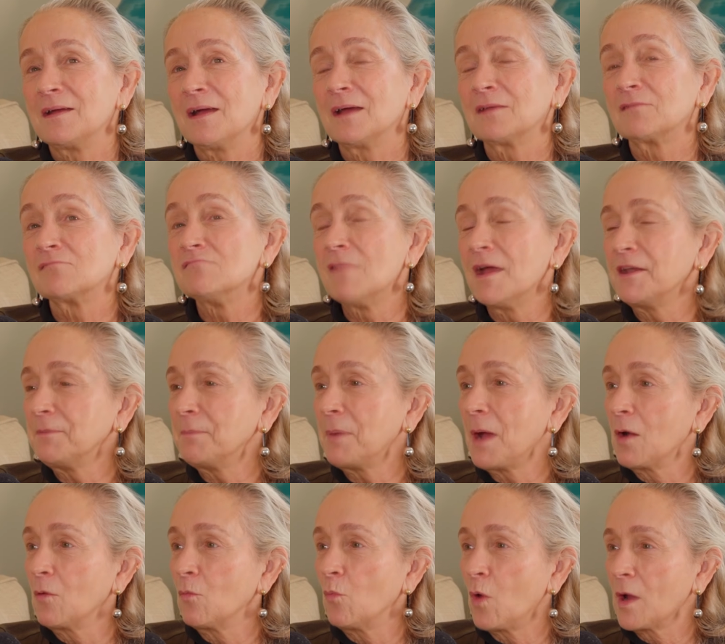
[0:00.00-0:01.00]
had read
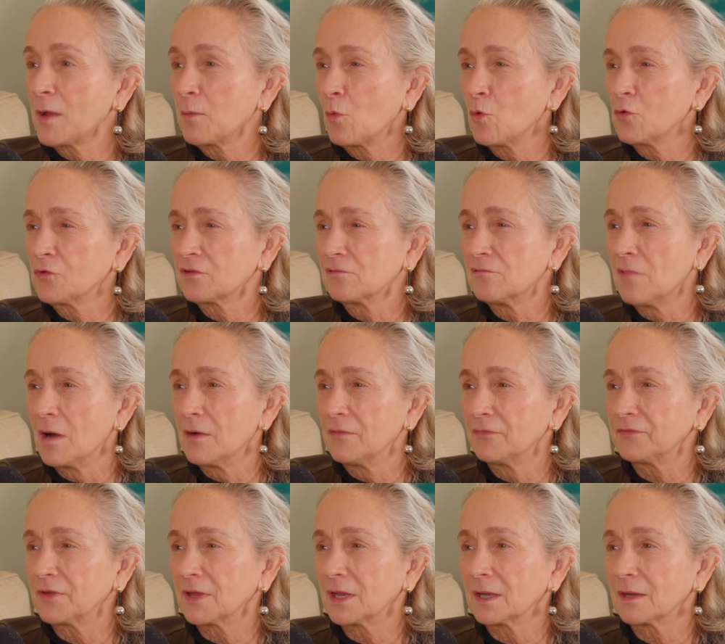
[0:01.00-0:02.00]
about whitewater
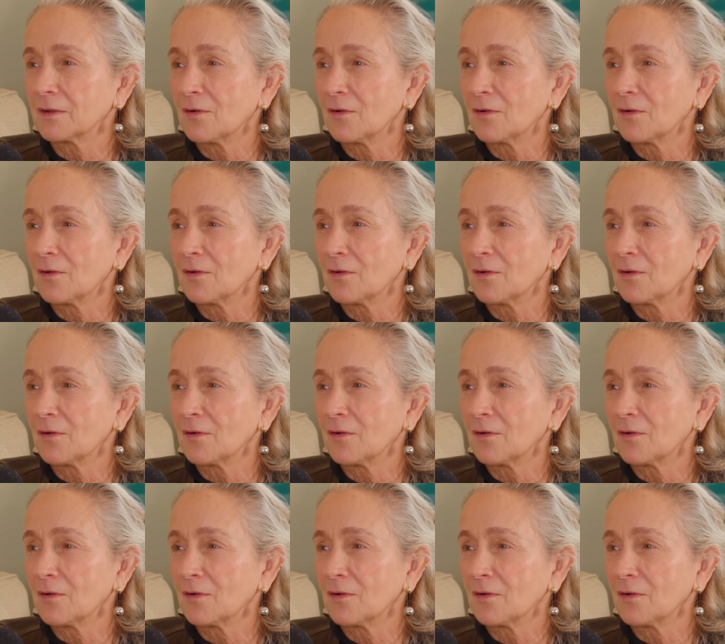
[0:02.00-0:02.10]
rafting in